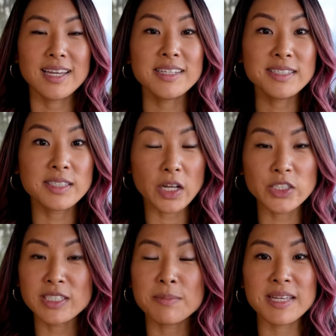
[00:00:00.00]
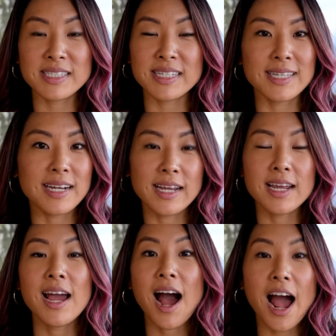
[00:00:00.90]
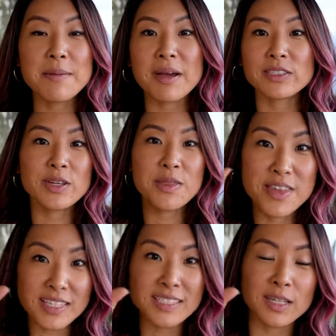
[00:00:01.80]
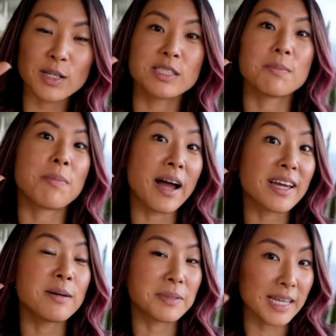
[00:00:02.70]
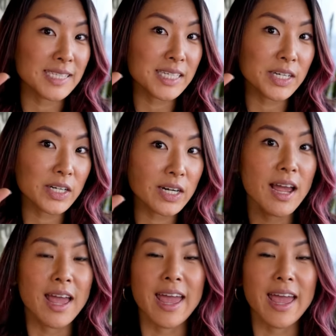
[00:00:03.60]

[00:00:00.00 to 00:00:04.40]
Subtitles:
It is such an amazing city. I am actually this close to buying a place here,